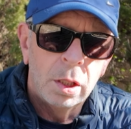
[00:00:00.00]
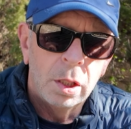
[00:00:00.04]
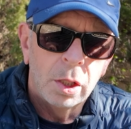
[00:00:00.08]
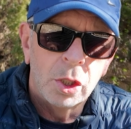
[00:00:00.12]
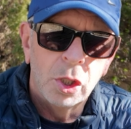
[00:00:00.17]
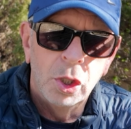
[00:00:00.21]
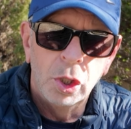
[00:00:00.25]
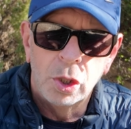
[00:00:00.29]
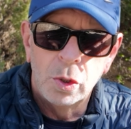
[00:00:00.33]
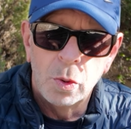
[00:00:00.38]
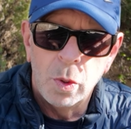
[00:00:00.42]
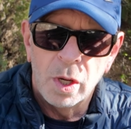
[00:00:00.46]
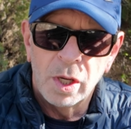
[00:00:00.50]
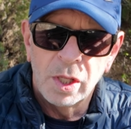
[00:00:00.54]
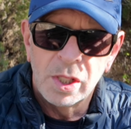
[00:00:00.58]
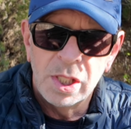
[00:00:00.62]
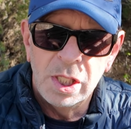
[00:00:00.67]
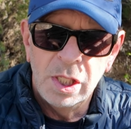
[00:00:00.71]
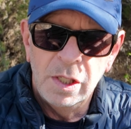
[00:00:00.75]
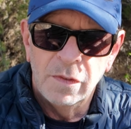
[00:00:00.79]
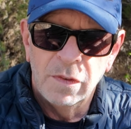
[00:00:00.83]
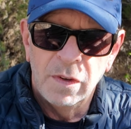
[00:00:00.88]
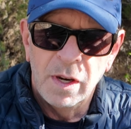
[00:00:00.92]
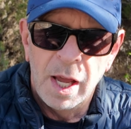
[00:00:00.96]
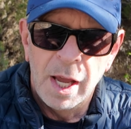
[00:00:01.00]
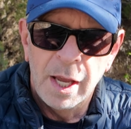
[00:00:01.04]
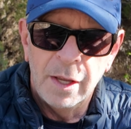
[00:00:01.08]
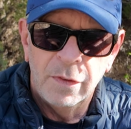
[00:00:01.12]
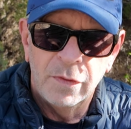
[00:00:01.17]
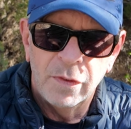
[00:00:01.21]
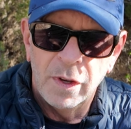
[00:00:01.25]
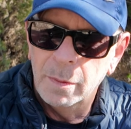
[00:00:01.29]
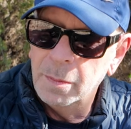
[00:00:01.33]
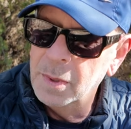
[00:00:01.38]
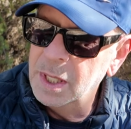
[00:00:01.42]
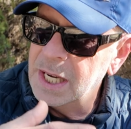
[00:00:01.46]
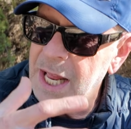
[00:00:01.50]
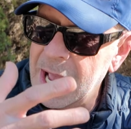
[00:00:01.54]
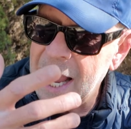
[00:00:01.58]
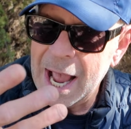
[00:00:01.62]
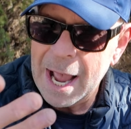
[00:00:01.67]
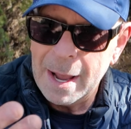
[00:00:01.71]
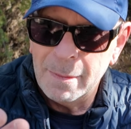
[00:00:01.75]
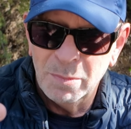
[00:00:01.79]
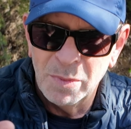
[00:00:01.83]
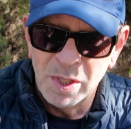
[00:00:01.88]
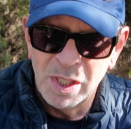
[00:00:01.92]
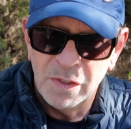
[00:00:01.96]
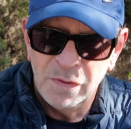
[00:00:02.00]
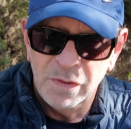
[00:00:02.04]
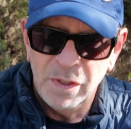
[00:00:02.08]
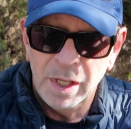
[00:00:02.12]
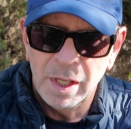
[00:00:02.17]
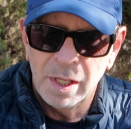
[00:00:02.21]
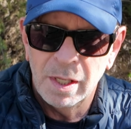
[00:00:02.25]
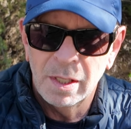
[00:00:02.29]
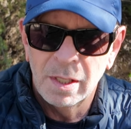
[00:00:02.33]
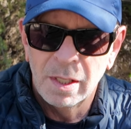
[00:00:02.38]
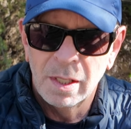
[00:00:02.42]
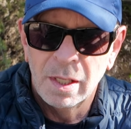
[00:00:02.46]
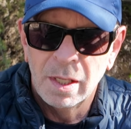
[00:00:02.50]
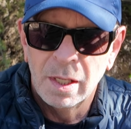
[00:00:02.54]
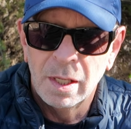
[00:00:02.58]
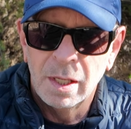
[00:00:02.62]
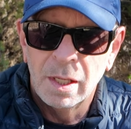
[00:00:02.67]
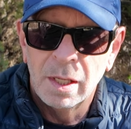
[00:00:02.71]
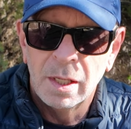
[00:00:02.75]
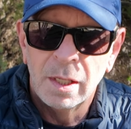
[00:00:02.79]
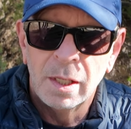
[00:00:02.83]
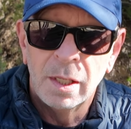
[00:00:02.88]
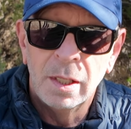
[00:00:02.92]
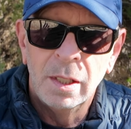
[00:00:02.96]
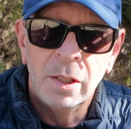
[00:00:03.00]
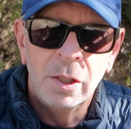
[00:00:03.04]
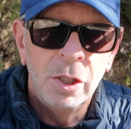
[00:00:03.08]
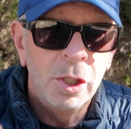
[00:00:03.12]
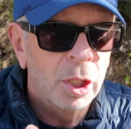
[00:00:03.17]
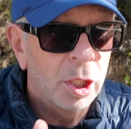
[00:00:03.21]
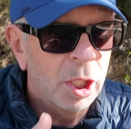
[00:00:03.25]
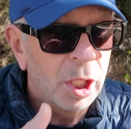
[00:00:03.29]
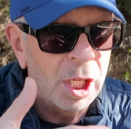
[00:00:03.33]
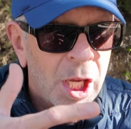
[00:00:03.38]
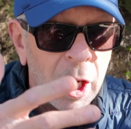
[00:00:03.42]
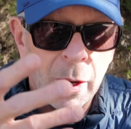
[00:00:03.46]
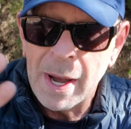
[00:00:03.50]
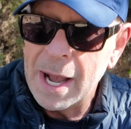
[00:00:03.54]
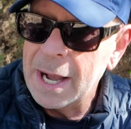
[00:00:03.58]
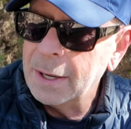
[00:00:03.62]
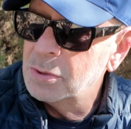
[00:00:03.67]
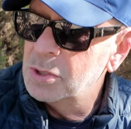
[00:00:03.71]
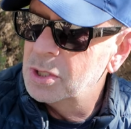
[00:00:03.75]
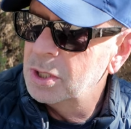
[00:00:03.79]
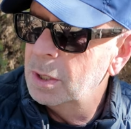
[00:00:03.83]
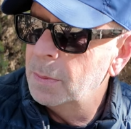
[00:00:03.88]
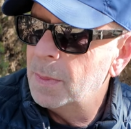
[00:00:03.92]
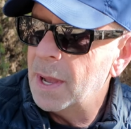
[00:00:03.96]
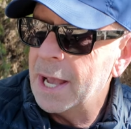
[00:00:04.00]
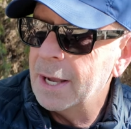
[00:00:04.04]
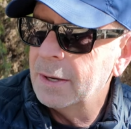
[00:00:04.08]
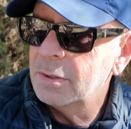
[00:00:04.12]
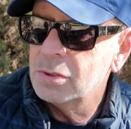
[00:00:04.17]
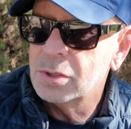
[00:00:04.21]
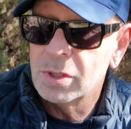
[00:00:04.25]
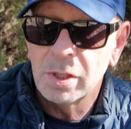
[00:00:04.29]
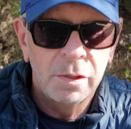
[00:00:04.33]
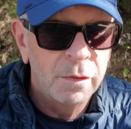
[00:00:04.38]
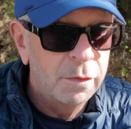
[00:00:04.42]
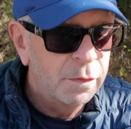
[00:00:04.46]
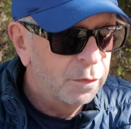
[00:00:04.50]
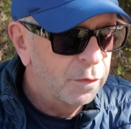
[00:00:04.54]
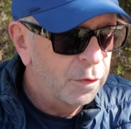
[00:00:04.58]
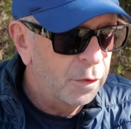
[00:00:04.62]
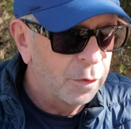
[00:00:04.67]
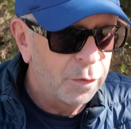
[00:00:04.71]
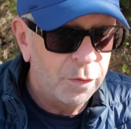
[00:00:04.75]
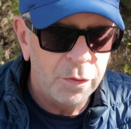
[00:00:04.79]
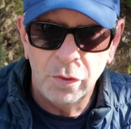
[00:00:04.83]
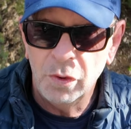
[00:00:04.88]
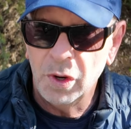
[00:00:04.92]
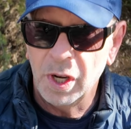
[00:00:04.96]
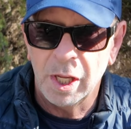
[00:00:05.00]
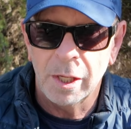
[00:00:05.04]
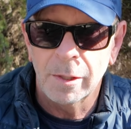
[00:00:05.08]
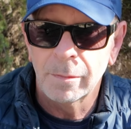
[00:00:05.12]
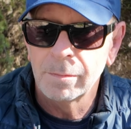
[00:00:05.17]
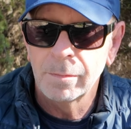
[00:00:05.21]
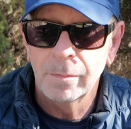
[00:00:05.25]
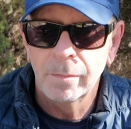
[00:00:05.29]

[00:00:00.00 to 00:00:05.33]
a good quality of life, I mean atmosphere, you can go out and about for free.